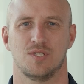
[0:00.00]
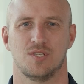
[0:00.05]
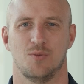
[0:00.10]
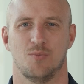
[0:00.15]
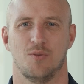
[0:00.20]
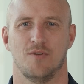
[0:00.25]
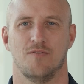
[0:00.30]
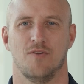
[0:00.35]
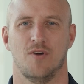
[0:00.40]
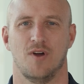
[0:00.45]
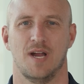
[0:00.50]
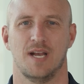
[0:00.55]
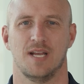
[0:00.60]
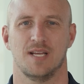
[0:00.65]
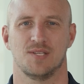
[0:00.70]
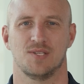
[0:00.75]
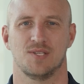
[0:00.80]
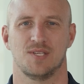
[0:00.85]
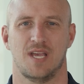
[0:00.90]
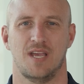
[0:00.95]
to
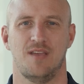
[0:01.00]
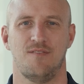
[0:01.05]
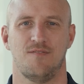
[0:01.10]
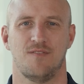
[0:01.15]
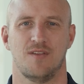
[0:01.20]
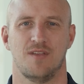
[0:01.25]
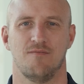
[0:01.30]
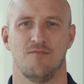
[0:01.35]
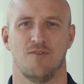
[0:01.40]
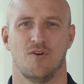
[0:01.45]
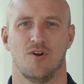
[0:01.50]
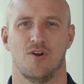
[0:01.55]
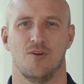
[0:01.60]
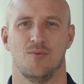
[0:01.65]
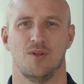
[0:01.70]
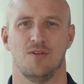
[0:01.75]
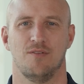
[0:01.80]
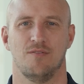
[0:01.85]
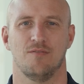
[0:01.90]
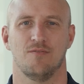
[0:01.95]
provide a safe
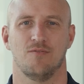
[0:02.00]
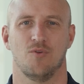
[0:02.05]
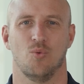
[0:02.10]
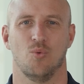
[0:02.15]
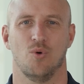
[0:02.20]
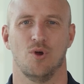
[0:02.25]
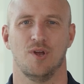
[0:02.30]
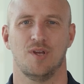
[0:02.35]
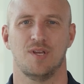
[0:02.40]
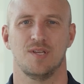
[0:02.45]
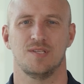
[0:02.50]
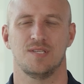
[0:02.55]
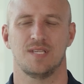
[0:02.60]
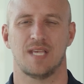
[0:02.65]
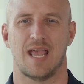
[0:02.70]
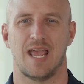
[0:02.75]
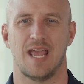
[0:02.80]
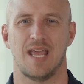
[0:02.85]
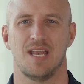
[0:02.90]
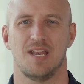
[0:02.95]
environment for workers
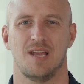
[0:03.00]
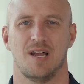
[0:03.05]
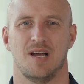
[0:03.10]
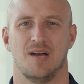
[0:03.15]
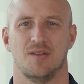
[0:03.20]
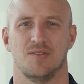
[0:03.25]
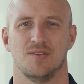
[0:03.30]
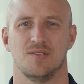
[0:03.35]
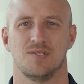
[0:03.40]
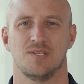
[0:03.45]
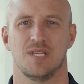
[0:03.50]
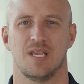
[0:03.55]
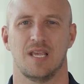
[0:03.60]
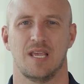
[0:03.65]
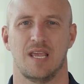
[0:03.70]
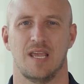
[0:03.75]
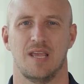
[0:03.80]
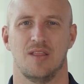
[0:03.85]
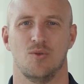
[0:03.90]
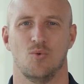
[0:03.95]
and others
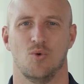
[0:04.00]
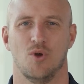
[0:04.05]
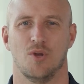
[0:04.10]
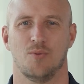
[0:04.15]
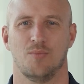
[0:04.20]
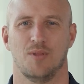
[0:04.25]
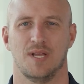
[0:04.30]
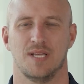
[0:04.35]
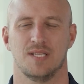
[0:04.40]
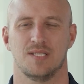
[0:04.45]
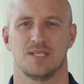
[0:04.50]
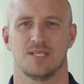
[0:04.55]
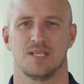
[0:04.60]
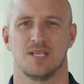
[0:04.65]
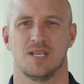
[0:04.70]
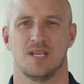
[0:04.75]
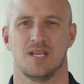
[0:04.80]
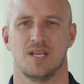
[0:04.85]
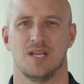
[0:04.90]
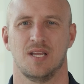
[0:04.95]
in the workplace.
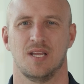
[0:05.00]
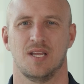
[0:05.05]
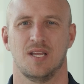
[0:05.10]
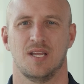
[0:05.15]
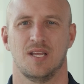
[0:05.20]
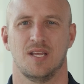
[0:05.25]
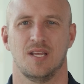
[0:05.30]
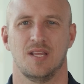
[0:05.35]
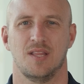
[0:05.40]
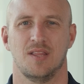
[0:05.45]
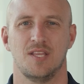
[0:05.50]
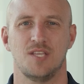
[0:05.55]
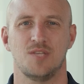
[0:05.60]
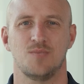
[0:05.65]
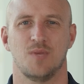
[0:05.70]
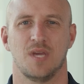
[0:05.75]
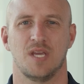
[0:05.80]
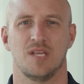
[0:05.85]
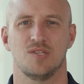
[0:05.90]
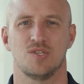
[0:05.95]
This
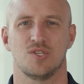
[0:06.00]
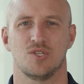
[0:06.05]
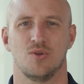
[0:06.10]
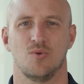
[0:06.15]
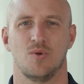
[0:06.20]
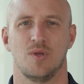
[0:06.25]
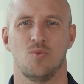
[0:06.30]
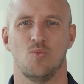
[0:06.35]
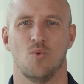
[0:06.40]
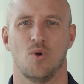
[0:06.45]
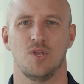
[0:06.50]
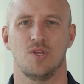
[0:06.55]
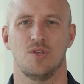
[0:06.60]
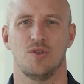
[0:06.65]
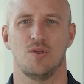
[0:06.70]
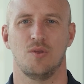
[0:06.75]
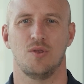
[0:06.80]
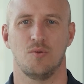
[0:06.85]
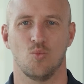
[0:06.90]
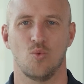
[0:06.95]
means doing what
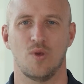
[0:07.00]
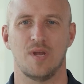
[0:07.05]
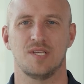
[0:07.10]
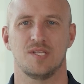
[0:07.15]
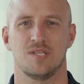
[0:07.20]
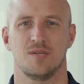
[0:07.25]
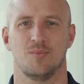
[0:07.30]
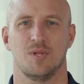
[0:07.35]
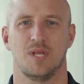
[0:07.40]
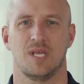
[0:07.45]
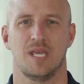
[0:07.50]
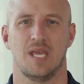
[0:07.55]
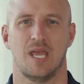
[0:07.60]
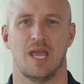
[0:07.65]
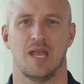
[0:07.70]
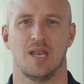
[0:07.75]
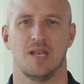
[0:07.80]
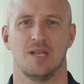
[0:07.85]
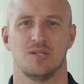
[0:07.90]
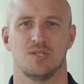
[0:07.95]
you reasonably
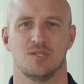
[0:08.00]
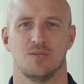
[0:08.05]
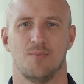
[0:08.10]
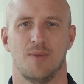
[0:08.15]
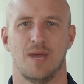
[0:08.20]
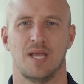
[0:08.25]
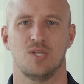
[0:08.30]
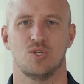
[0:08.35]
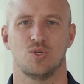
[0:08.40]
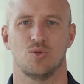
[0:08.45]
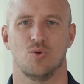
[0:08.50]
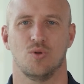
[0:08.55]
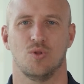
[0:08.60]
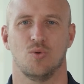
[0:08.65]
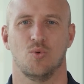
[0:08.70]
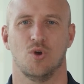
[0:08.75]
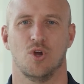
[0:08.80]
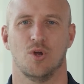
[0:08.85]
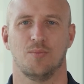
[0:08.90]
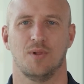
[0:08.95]
can to make sure the
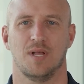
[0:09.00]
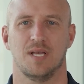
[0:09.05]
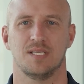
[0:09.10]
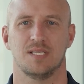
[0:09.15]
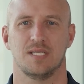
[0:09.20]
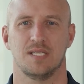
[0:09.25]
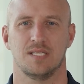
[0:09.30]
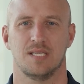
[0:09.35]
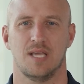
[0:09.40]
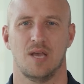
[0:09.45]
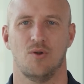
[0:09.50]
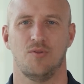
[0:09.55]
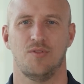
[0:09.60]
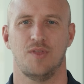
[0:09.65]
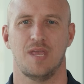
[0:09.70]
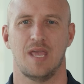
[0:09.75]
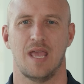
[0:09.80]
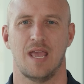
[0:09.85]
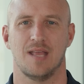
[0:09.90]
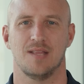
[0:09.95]
workplace is
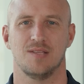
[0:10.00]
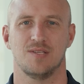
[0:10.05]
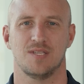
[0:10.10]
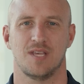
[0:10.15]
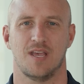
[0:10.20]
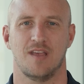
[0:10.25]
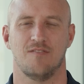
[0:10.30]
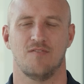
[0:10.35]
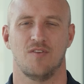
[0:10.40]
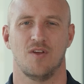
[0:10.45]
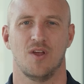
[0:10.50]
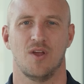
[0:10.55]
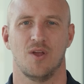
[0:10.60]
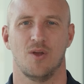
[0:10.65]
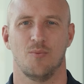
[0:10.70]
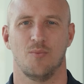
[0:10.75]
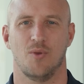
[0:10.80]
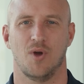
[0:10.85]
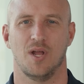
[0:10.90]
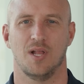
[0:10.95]
healthy and safe
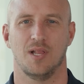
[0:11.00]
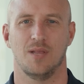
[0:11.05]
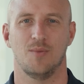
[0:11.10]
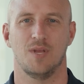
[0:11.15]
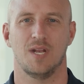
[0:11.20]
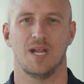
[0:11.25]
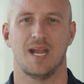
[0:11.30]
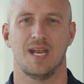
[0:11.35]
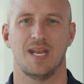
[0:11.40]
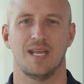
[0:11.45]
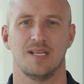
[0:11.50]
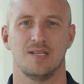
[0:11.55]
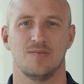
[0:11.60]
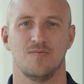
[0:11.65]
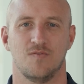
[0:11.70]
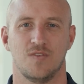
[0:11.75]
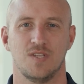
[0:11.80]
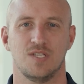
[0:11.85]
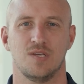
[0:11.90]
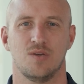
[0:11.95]
by eliminating
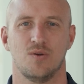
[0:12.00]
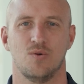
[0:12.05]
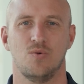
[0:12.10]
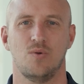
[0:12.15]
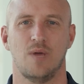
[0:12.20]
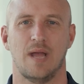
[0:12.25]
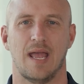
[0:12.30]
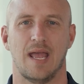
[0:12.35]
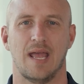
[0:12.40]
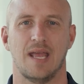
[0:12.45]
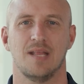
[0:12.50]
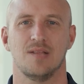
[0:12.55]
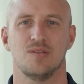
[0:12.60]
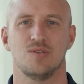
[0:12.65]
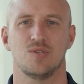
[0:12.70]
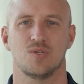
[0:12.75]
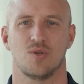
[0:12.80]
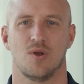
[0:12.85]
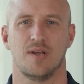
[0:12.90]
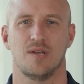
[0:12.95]
physical and
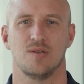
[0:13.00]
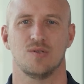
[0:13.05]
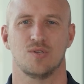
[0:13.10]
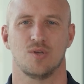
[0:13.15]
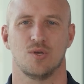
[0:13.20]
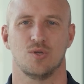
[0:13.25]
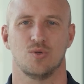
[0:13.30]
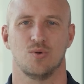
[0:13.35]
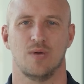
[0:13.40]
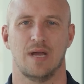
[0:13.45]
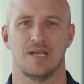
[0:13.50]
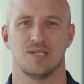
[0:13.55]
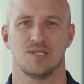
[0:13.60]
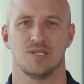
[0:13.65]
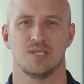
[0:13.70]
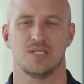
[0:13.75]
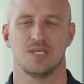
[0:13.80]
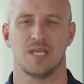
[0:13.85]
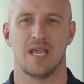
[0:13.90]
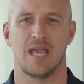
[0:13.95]
psychosocial
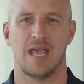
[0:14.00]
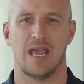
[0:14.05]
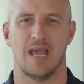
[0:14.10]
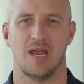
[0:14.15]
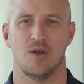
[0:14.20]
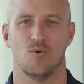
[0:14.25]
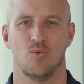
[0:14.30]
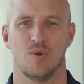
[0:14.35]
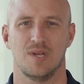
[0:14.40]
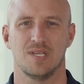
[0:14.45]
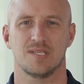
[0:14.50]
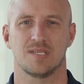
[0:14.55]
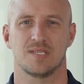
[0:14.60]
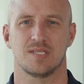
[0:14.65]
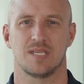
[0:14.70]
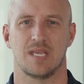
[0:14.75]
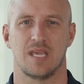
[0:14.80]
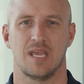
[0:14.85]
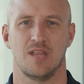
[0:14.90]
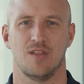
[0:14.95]
hazards and
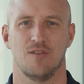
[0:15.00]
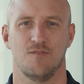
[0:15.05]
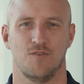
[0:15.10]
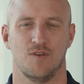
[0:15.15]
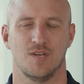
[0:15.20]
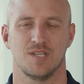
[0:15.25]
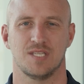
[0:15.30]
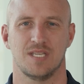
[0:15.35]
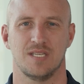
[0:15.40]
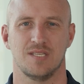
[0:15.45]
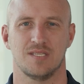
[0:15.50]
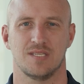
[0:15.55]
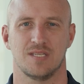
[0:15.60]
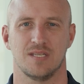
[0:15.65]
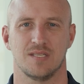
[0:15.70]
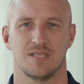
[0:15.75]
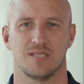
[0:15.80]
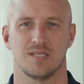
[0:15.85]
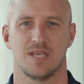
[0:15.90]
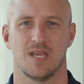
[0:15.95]
risks in the first
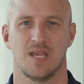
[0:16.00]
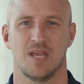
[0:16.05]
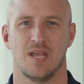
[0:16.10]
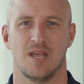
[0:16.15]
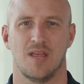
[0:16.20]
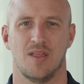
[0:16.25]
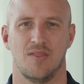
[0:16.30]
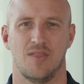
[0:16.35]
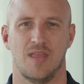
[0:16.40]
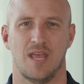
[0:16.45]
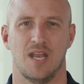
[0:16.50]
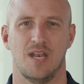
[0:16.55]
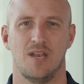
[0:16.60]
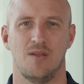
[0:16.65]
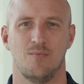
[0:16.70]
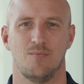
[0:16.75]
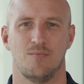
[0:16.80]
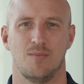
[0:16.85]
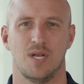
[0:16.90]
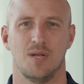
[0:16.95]
instance,
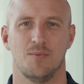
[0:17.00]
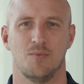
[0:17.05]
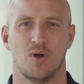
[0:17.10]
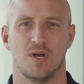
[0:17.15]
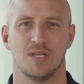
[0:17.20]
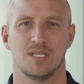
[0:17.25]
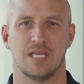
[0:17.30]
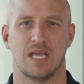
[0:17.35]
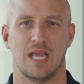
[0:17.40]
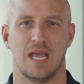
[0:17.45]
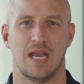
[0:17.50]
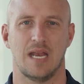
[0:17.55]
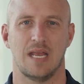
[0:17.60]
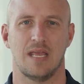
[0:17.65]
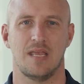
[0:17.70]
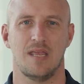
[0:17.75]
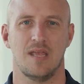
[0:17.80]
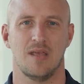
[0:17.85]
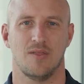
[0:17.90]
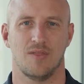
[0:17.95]
then minimising
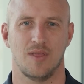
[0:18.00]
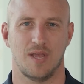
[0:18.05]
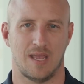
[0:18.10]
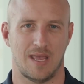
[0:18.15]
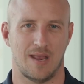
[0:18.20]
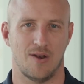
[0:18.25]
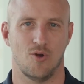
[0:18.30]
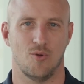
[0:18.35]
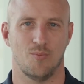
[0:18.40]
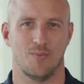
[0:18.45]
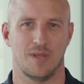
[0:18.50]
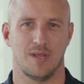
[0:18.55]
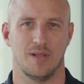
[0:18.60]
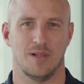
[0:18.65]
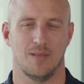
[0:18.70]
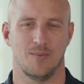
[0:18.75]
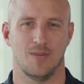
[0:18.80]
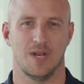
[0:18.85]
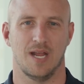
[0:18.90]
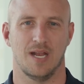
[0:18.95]
any that cannot be
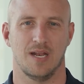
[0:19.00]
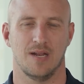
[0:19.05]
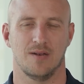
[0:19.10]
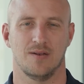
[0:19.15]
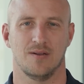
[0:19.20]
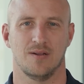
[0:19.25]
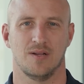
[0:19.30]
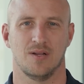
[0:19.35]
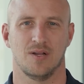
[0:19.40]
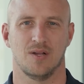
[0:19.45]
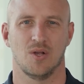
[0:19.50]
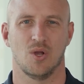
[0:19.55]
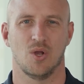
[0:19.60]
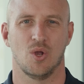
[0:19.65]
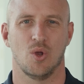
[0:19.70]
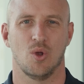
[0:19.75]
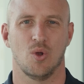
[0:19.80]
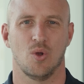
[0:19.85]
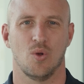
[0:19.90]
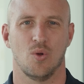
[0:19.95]
eliminated.
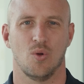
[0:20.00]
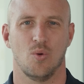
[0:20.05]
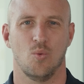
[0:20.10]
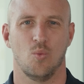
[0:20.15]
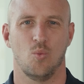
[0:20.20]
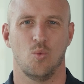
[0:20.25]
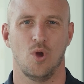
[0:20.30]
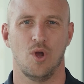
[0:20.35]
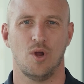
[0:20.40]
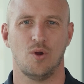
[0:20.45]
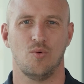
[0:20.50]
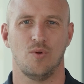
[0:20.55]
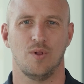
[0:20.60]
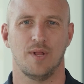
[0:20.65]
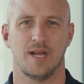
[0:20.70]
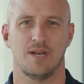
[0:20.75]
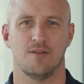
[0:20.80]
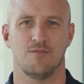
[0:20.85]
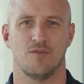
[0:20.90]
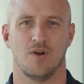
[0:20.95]

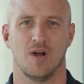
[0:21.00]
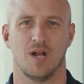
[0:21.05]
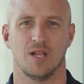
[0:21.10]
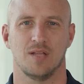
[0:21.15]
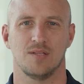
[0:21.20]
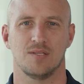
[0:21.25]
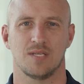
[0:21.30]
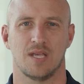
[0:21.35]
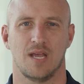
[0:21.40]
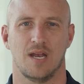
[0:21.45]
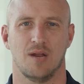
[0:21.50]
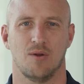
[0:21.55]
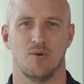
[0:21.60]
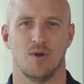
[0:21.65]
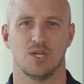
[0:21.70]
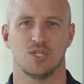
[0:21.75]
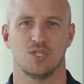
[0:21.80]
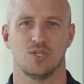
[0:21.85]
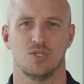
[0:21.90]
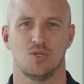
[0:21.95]
Work-related violence and
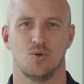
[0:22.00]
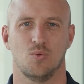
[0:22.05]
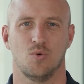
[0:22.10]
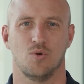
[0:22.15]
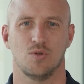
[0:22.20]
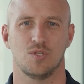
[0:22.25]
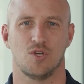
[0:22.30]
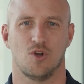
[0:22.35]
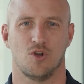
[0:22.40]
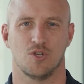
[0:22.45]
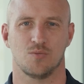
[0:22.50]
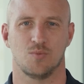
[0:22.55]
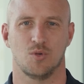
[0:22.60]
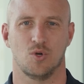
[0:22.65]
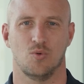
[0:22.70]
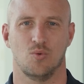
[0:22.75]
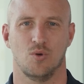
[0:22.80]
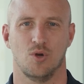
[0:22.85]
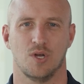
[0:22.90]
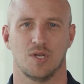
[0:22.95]
aggression towards
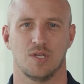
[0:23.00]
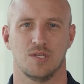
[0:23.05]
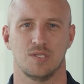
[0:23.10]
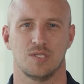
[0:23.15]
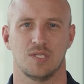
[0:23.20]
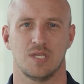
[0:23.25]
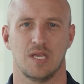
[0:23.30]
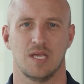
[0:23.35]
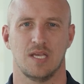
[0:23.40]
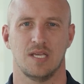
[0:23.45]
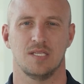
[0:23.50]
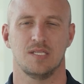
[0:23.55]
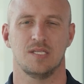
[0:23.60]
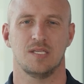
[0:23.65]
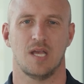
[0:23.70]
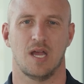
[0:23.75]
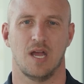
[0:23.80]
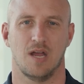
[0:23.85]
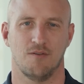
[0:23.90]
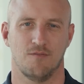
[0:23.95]
hospital workers
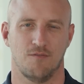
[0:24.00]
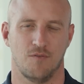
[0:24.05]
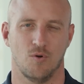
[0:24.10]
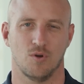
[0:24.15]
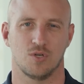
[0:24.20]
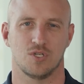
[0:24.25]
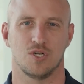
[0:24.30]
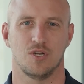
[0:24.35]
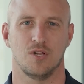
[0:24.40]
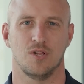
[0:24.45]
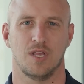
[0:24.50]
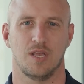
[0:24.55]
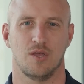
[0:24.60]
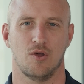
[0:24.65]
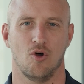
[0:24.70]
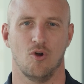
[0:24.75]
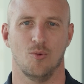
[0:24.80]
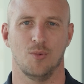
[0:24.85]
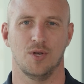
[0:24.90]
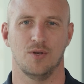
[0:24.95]
is unfortunately
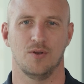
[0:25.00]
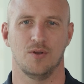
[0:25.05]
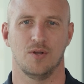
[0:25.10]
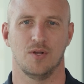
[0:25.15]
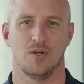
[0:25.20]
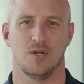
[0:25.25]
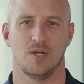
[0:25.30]
common.